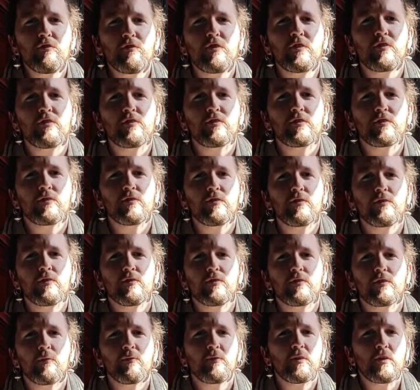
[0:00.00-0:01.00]
if it's
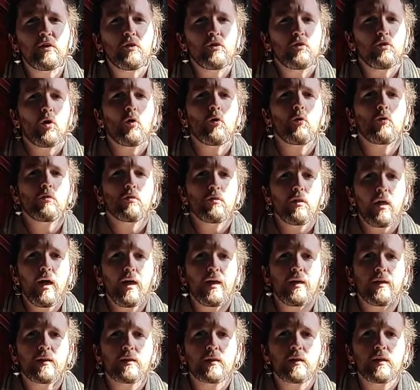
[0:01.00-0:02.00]
something you don't
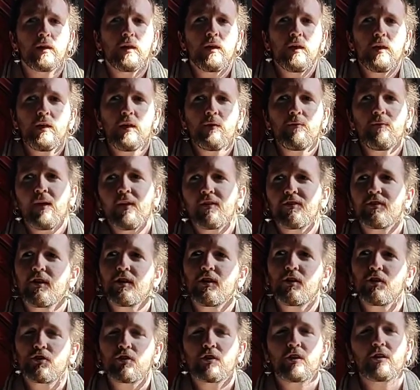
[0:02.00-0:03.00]
like, I'm not
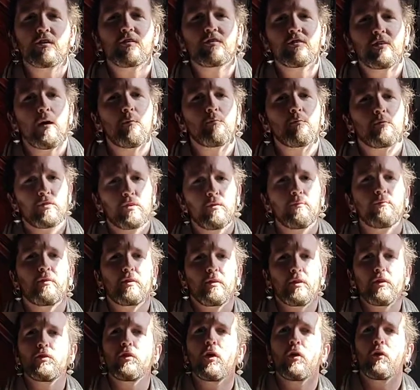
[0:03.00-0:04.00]
saying you should accept
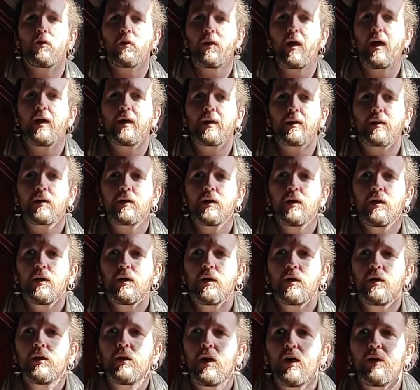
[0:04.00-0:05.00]
something you don't like.
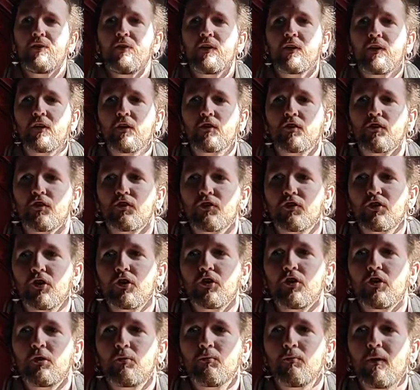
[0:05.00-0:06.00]
You know, I think there's a
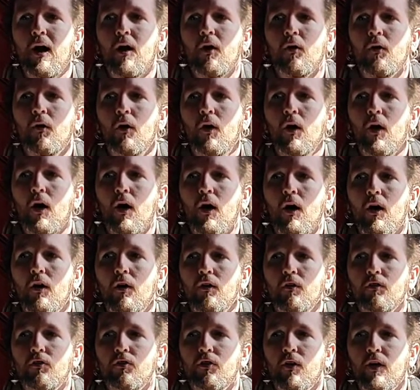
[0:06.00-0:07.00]
certain amount
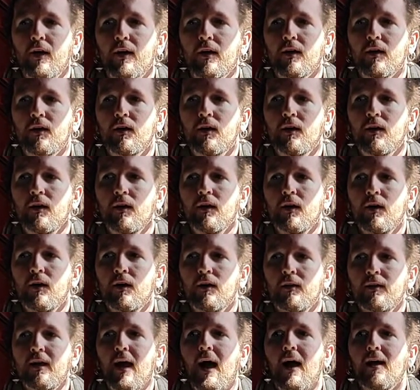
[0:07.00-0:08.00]
of like,
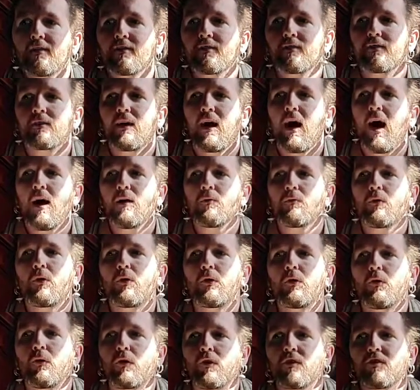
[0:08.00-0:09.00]
yes, I'm
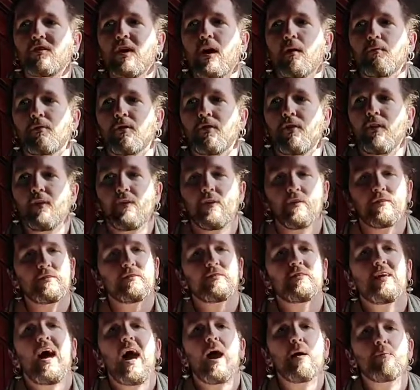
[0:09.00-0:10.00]
going to accept that this
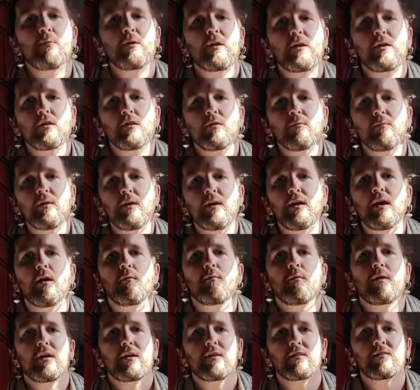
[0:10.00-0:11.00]
is happening to me. I'm
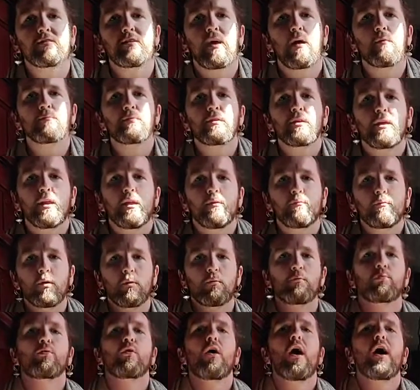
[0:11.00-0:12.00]
going to accept and I'm going
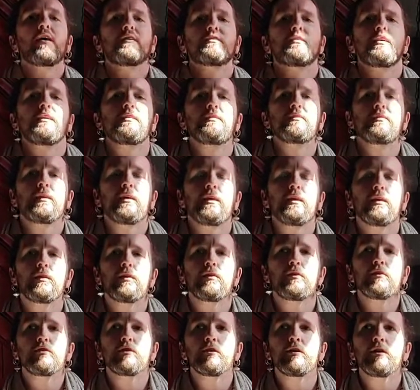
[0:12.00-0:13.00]
to process that
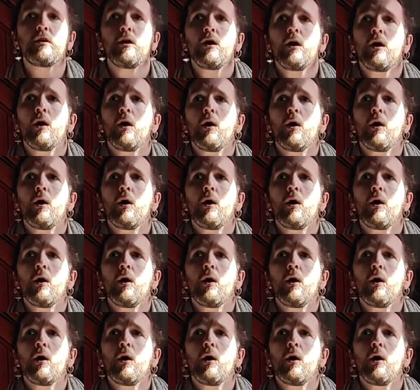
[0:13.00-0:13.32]
energy,